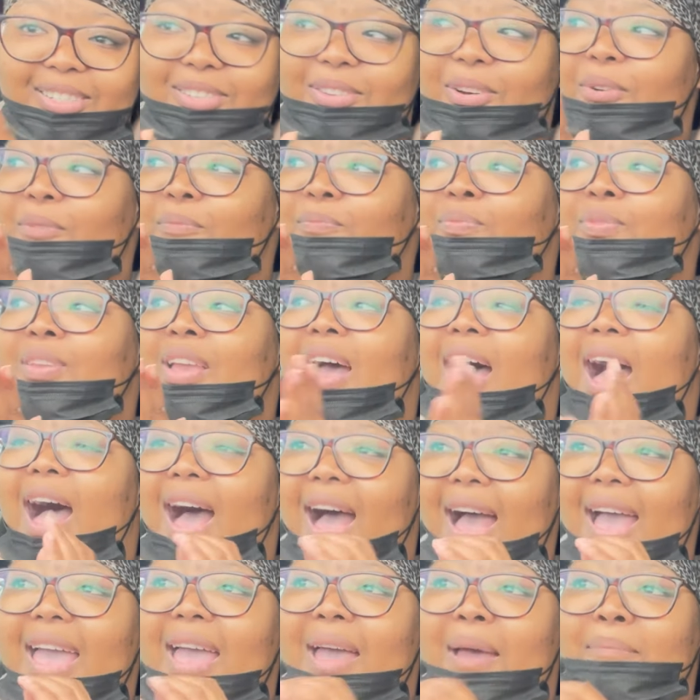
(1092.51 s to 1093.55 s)
So
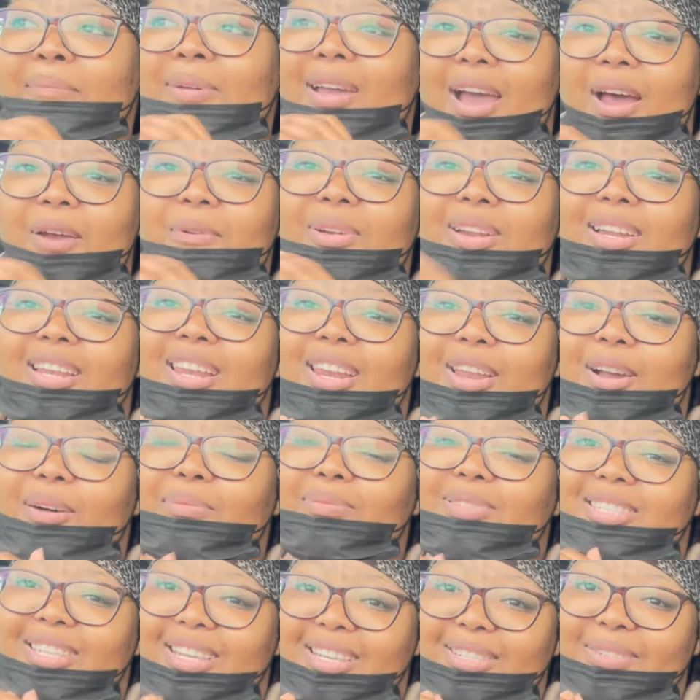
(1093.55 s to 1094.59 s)
I am currently
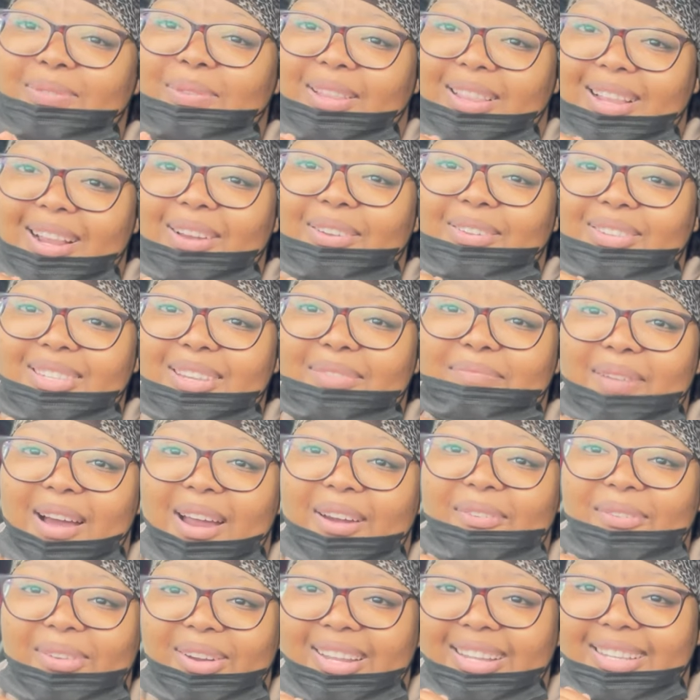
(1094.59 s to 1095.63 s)
obsessed with closing my
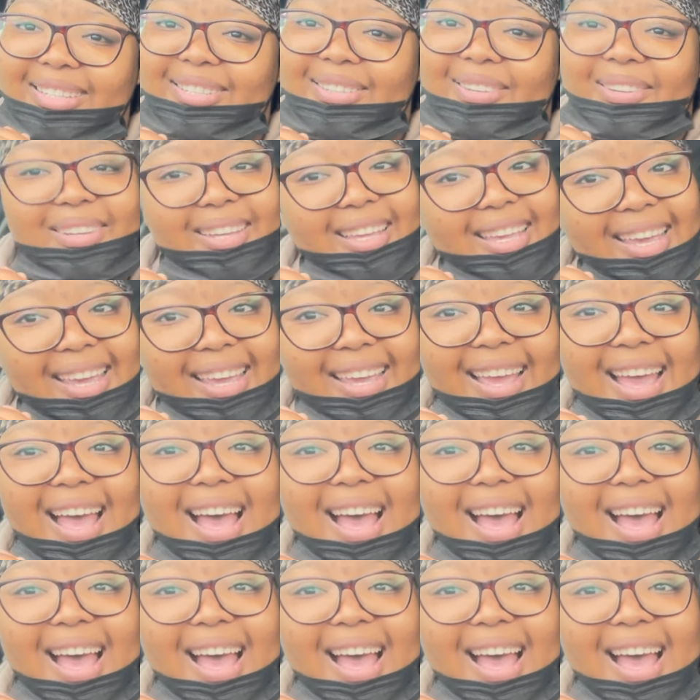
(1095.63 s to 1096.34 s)
rings, okay?